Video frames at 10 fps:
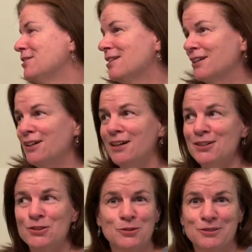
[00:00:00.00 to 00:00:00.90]
Gin
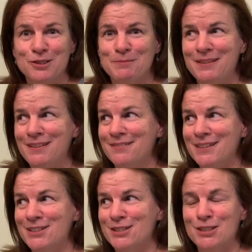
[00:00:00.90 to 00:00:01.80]
connoisseurs may think
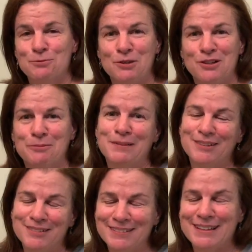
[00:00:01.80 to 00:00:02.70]
that's just wrong, but
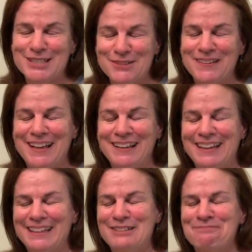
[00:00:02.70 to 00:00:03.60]
that's the way I
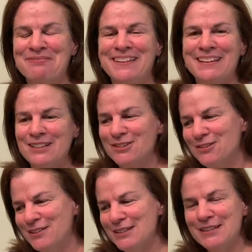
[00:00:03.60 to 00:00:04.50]
like it. So
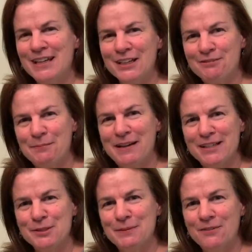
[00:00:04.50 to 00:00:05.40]
this kind of
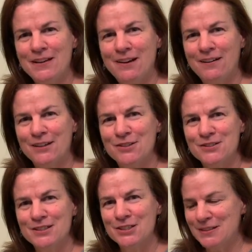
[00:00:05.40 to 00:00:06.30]
reminds me of how I
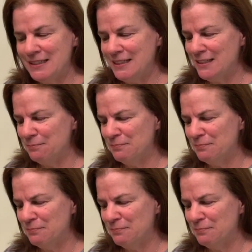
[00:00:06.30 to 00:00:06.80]
usually drink it.